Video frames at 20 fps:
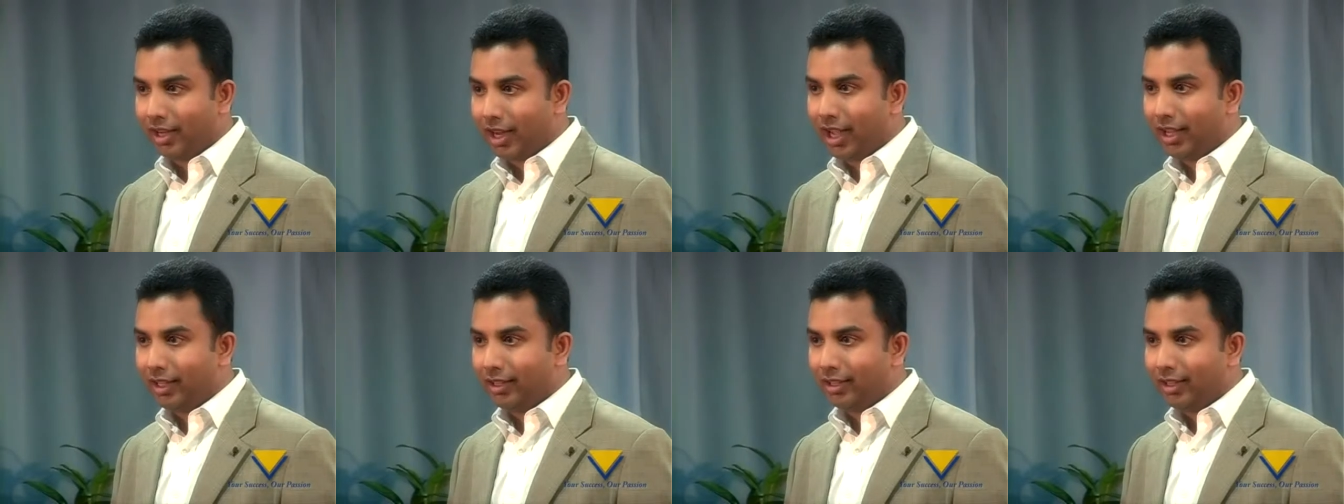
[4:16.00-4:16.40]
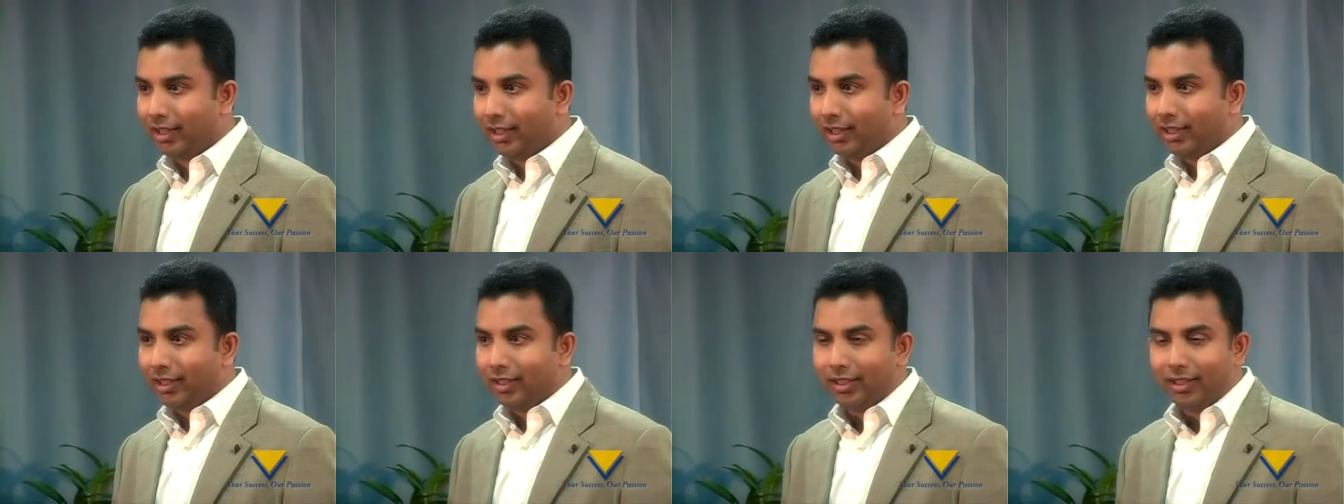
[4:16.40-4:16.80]
All right?
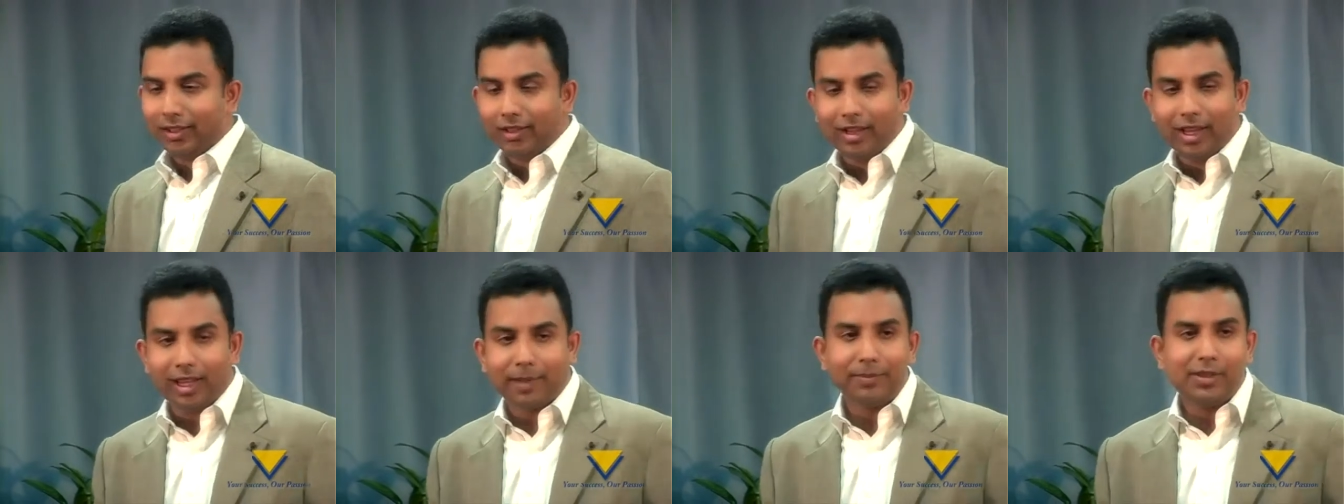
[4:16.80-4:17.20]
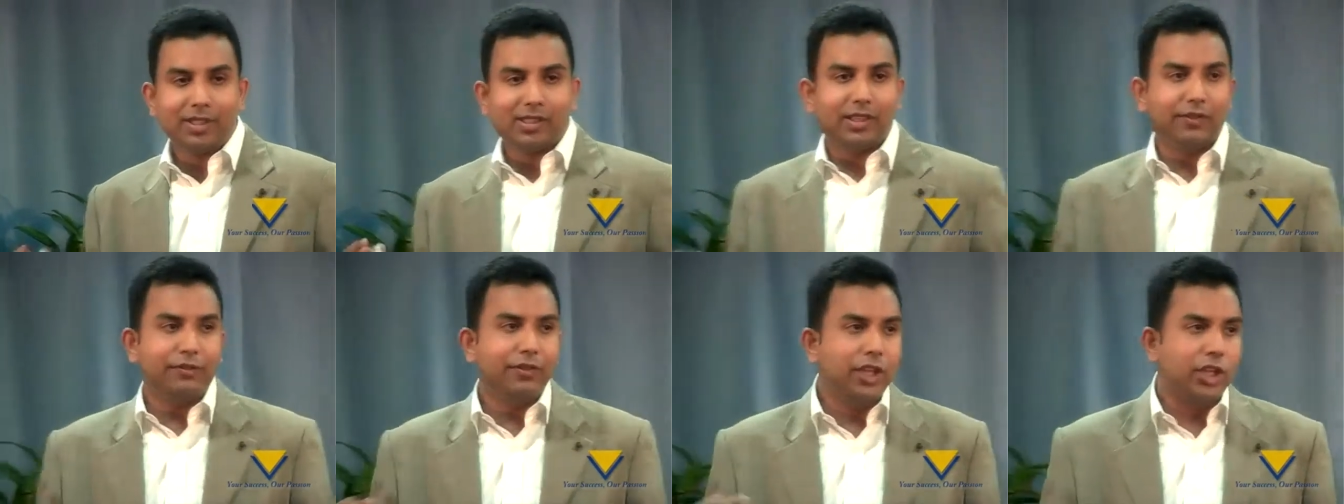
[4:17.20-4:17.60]
Like
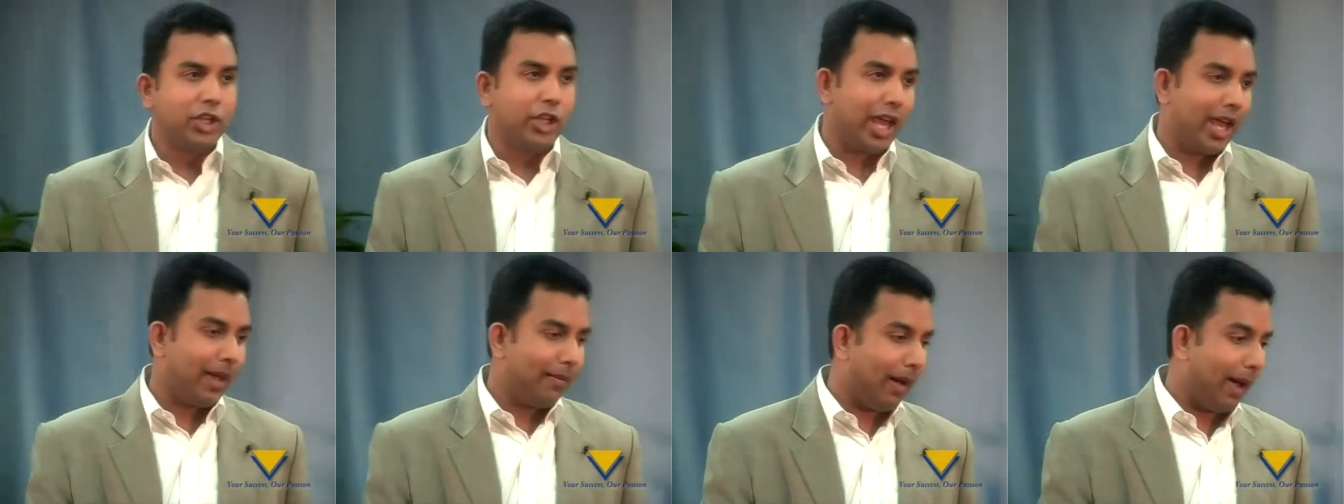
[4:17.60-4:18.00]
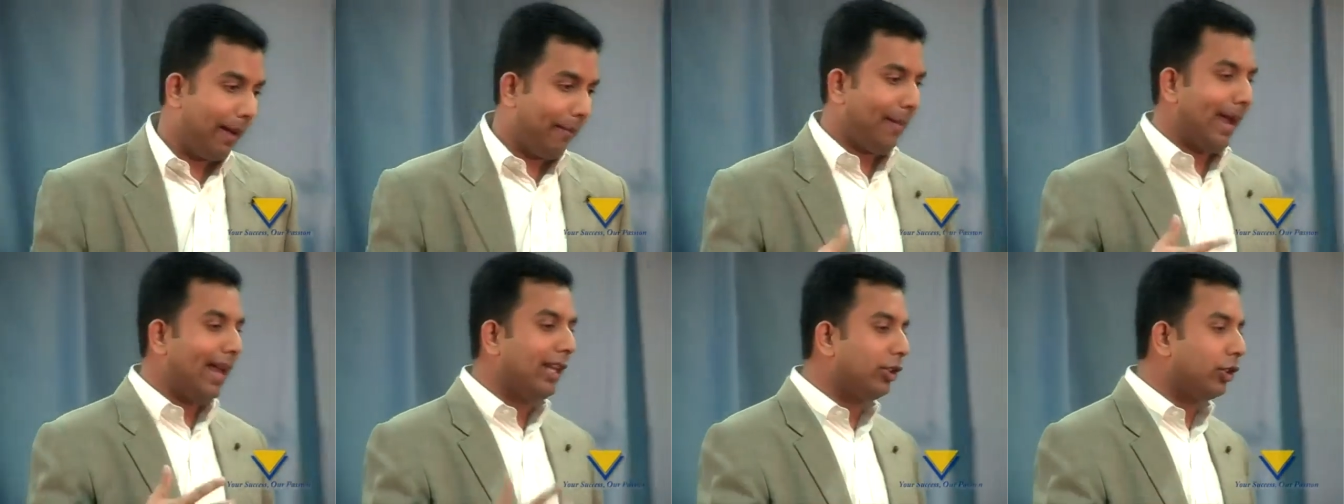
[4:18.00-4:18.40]
Mr. Vijay, my
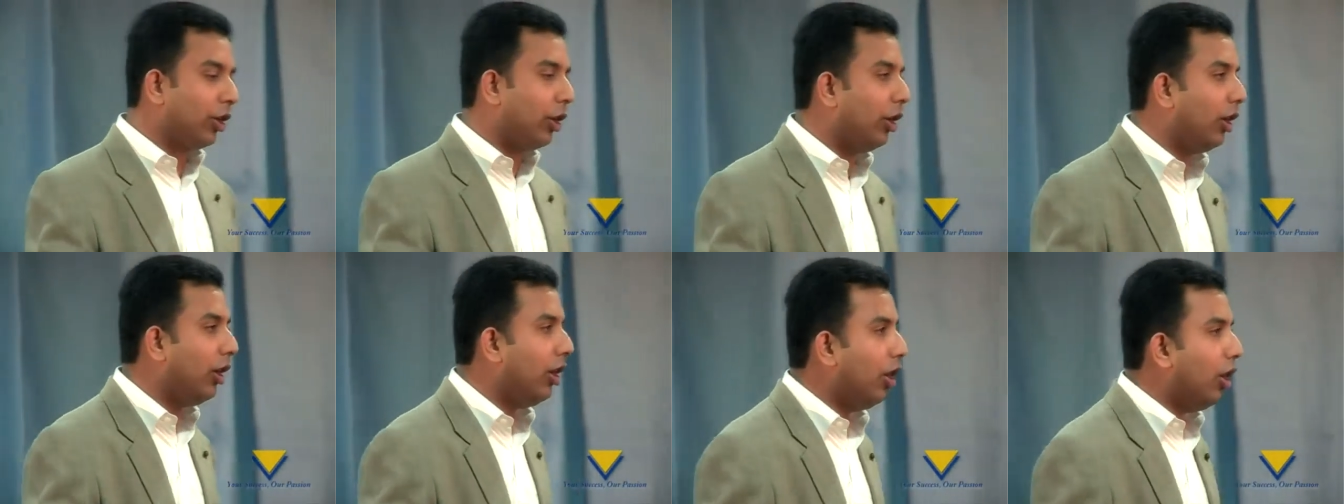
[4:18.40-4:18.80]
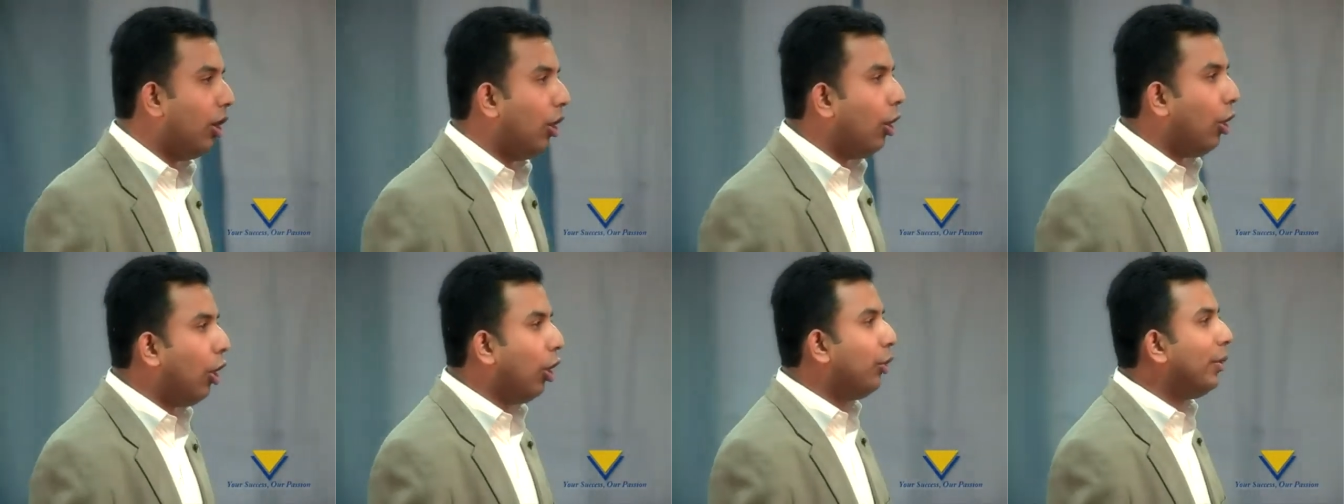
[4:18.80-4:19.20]
mentor,
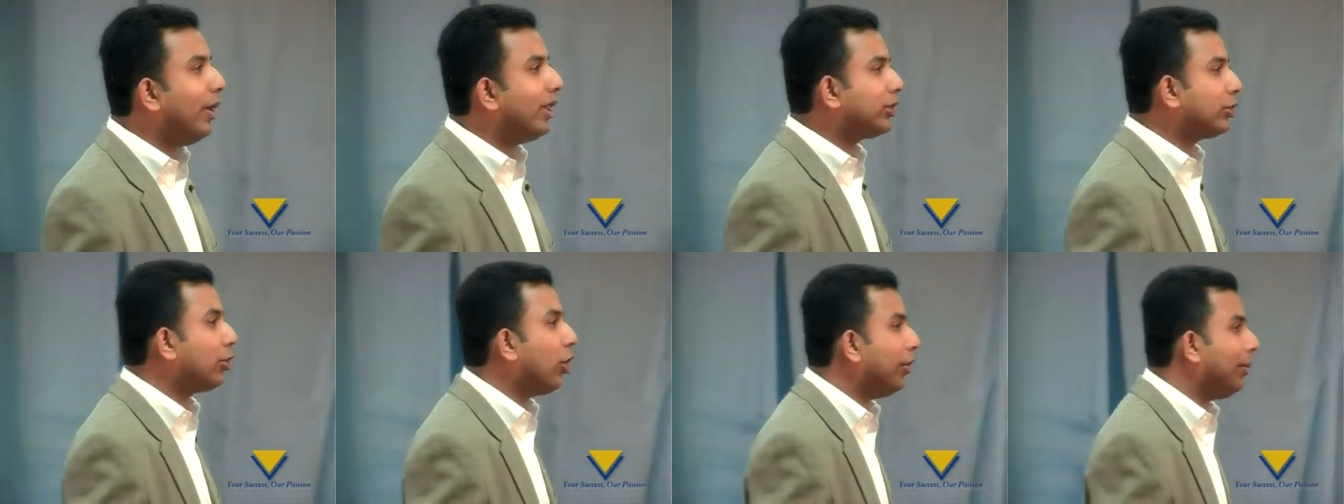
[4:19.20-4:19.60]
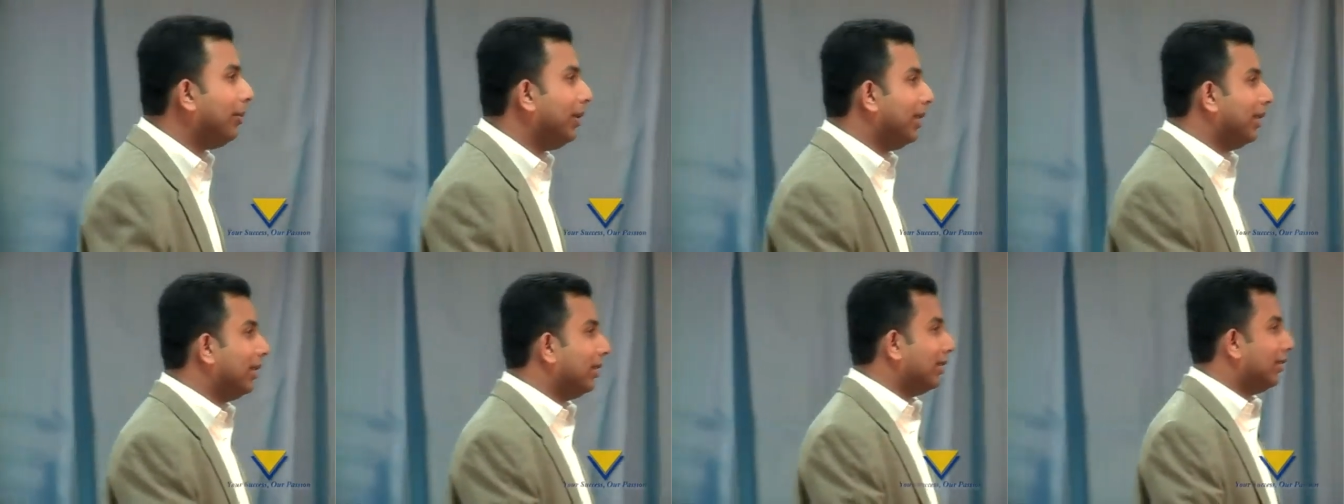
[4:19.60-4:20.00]
always taught
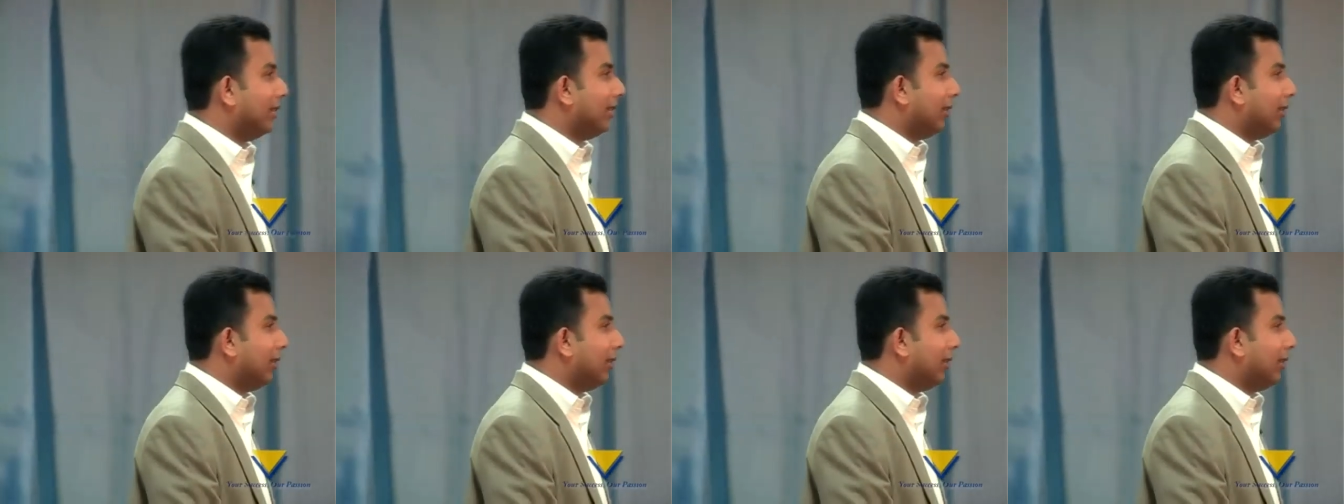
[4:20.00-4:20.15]
me,